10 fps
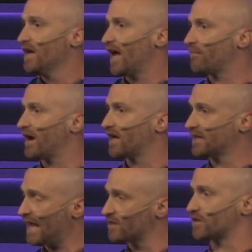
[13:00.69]
and my
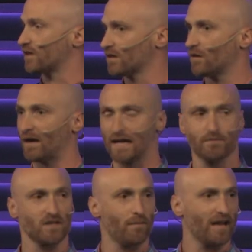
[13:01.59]
calendar on my
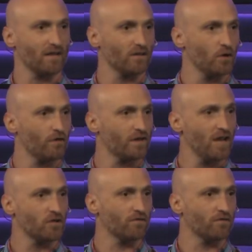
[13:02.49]
laptop had a little notification